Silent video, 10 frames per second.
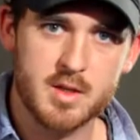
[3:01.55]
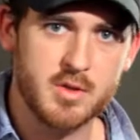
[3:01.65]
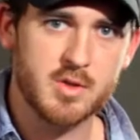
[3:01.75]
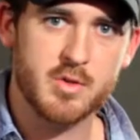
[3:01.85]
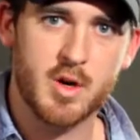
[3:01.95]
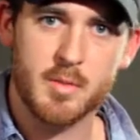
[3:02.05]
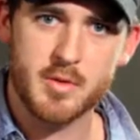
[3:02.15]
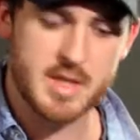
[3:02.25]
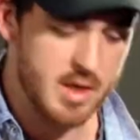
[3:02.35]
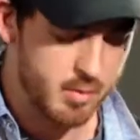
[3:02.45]
you can do it
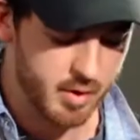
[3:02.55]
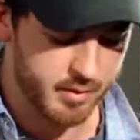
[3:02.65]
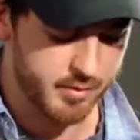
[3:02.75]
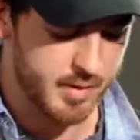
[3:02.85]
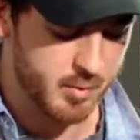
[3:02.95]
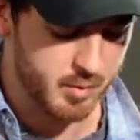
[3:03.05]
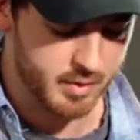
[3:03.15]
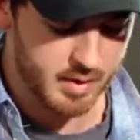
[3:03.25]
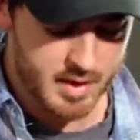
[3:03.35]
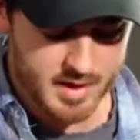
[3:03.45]
almost anywhere on the fretboard.
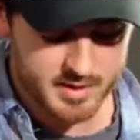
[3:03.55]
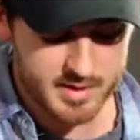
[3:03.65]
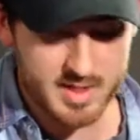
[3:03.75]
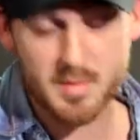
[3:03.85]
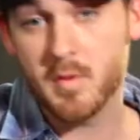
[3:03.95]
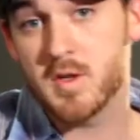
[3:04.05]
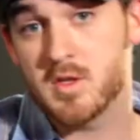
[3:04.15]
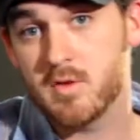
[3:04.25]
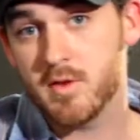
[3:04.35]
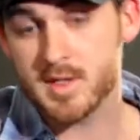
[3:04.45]
So let's move it
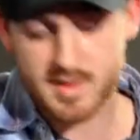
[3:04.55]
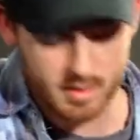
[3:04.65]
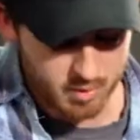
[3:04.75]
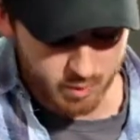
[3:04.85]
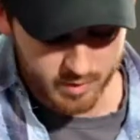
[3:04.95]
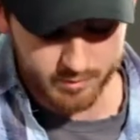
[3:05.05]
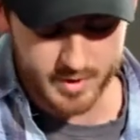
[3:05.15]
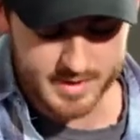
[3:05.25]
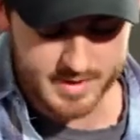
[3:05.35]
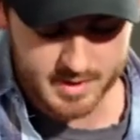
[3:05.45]
2 frets, or 1 fret
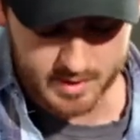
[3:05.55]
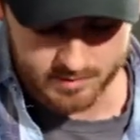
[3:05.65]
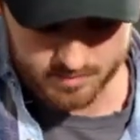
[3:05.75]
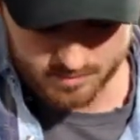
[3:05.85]
to C.